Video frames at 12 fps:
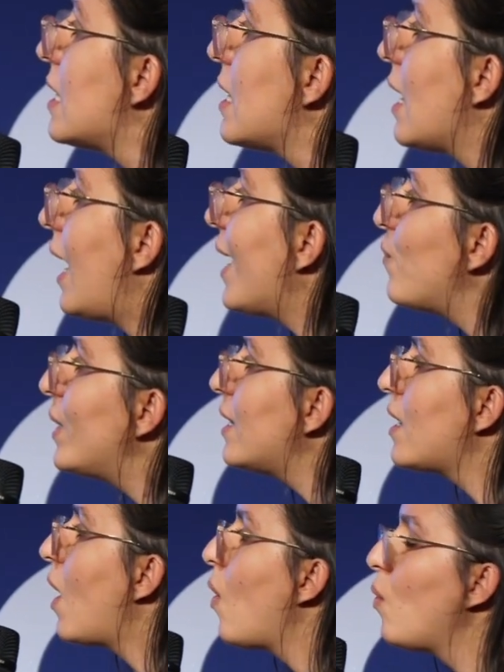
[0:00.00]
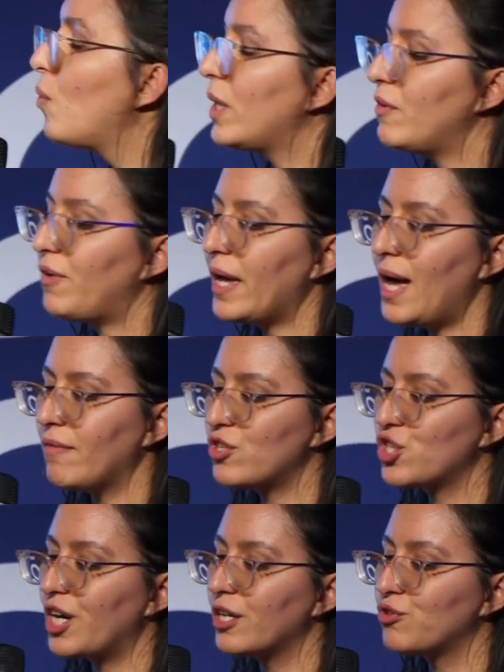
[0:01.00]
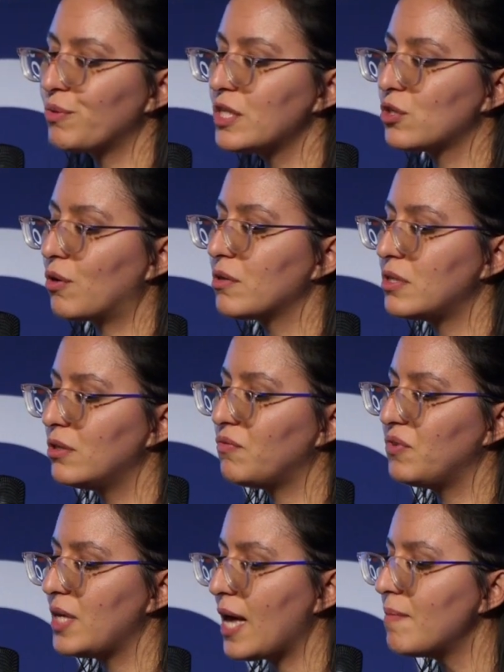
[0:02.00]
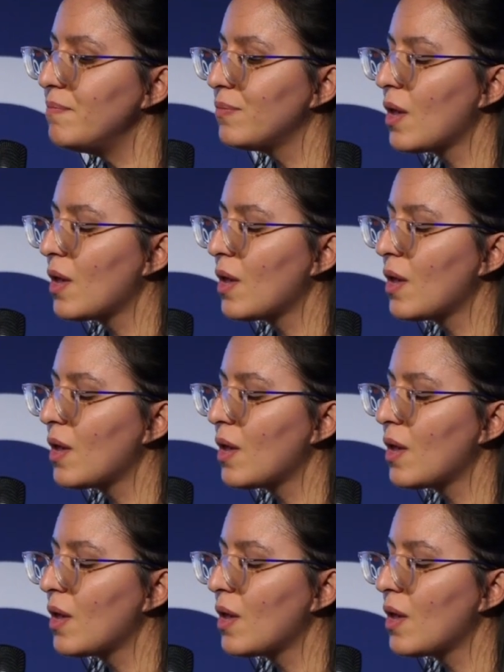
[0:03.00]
I want to know if I have a shared resource in the VM,